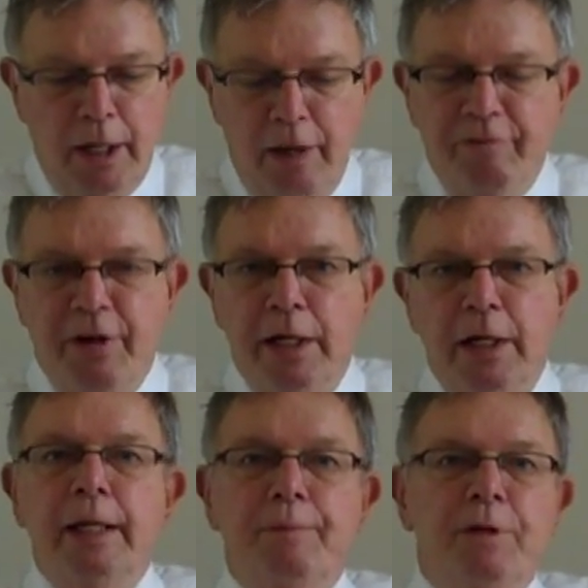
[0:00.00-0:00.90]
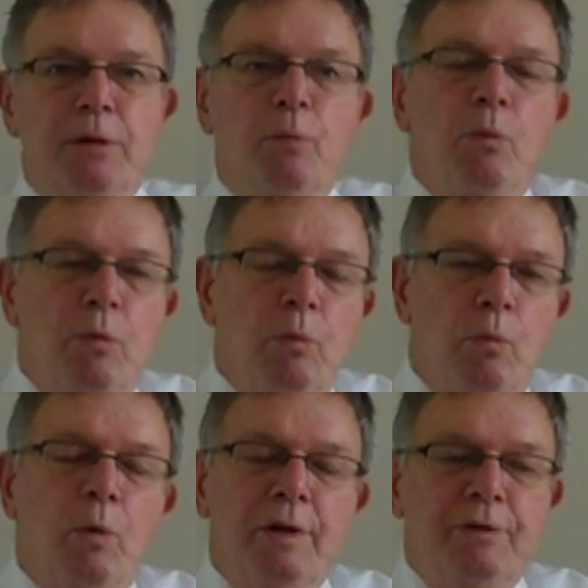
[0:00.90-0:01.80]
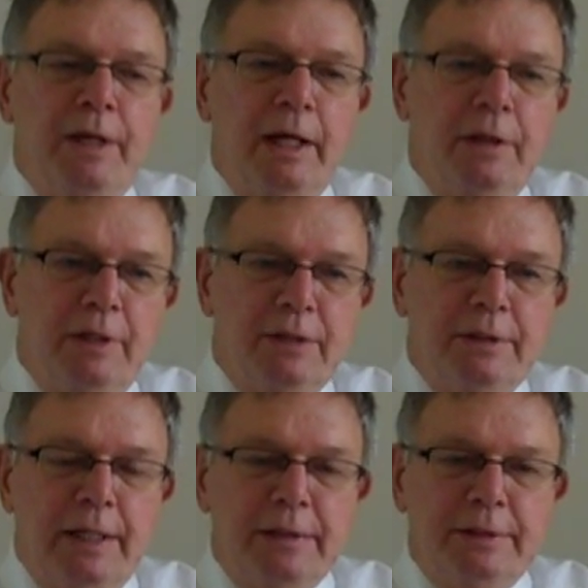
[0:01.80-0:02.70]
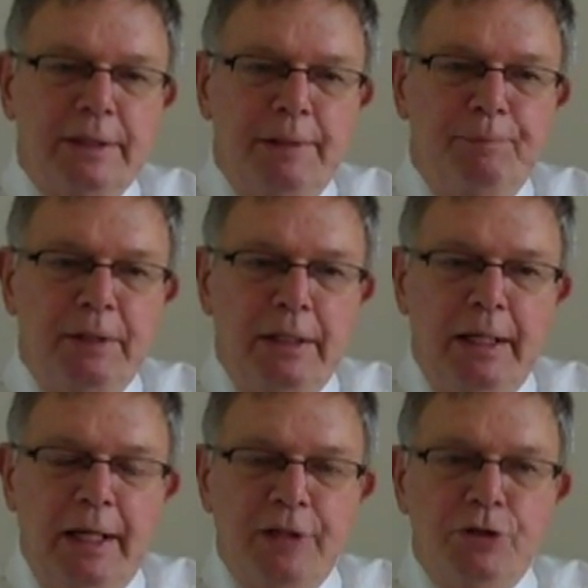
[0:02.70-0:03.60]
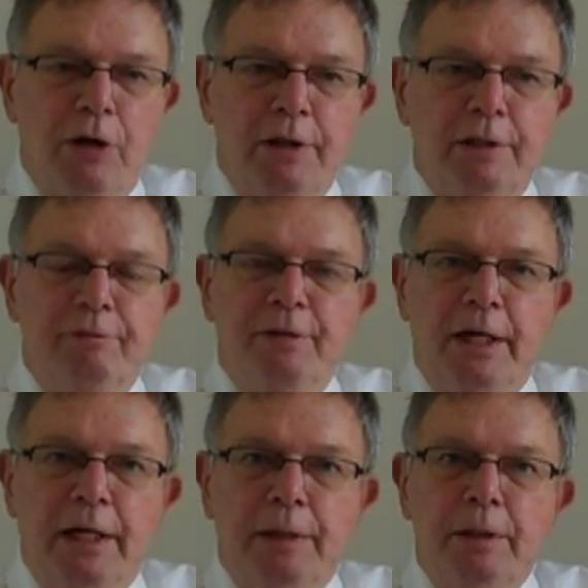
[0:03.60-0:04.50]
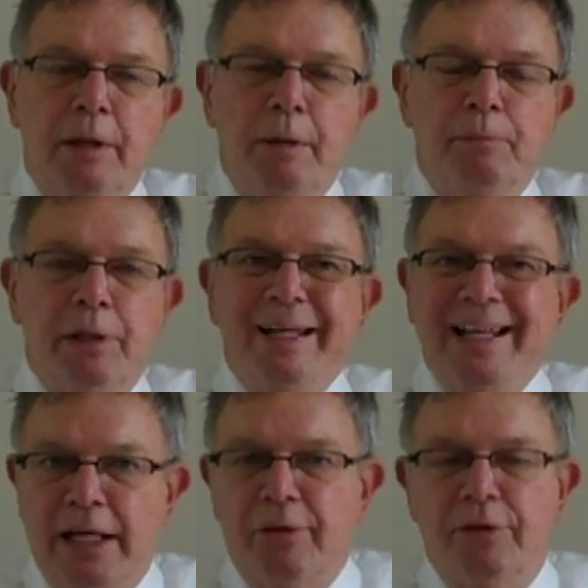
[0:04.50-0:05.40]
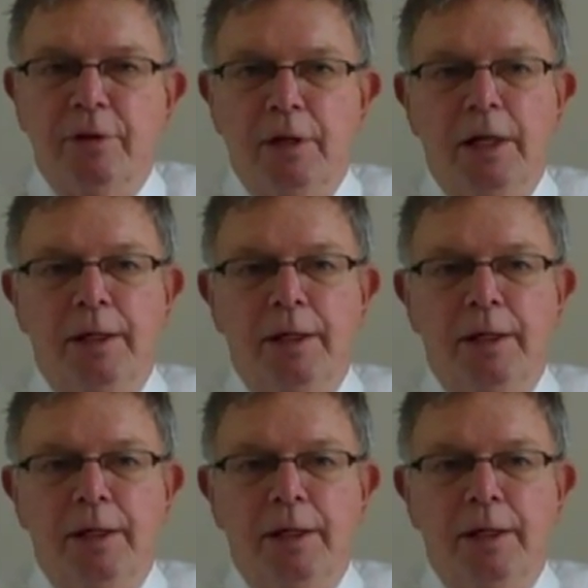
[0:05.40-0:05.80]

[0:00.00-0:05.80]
And finally, the one thing that it's hard to define, but length.